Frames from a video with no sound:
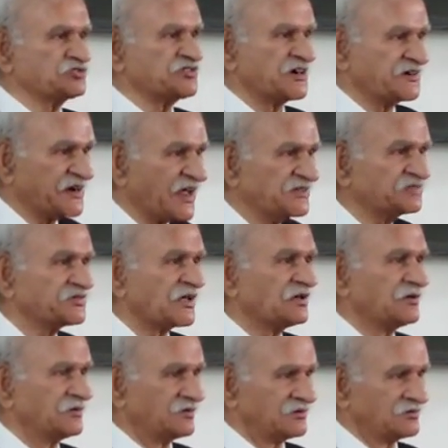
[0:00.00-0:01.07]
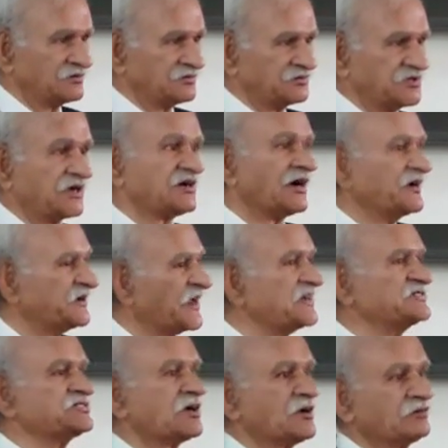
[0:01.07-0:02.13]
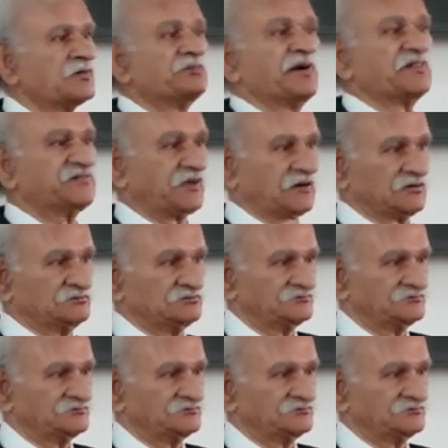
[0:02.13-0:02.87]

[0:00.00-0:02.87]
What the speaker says: strengthen the contention of a person.